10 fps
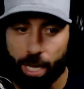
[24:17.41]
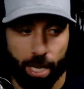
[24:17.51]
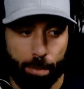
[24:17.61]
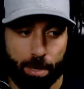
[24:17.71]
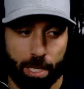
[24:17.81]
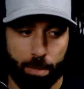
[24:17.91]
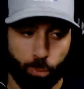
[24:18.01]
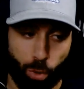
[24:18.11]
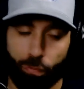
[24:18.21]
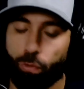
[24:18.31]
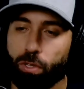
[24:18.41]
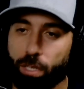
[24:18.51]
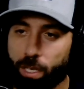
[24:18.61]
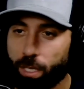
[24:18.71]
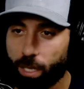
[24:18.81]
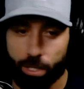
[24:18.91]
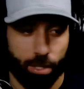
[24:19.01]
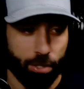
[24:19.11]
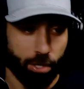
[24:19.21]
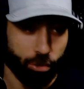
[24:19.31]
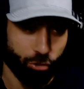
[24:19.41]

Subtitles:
And I'm going to keep referencing the younger